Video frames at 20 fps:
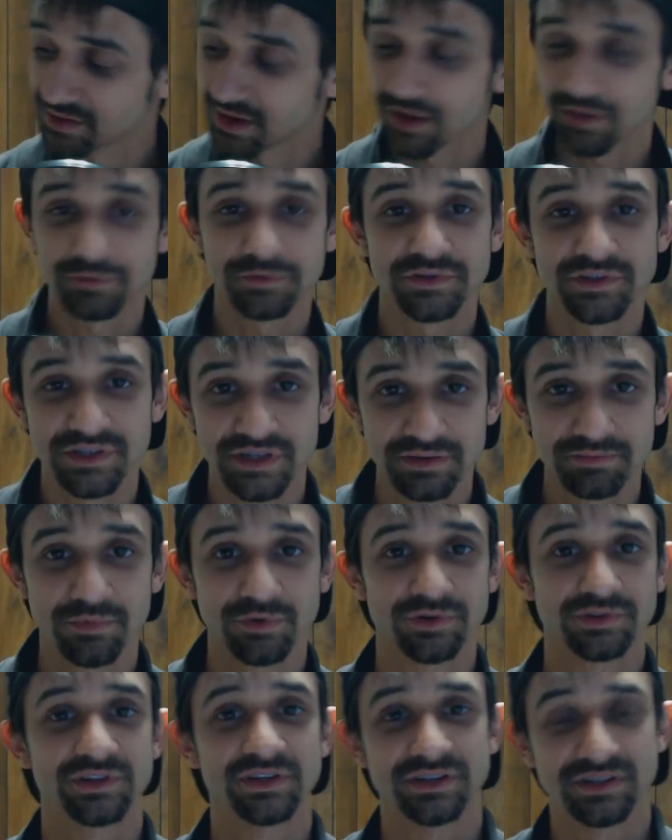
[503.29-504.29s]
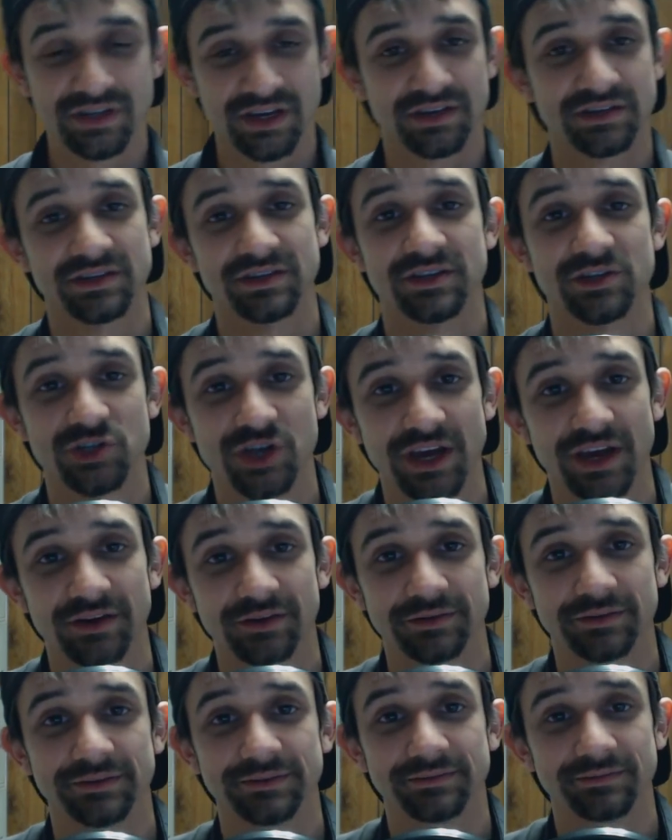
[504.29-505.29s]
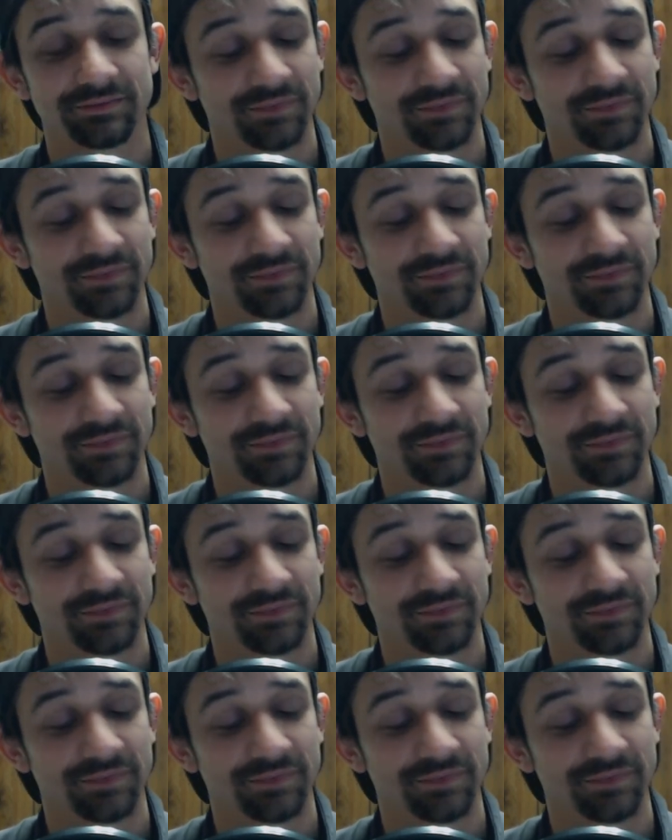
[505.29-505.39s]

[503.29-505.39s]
y'all will see more success in the channel.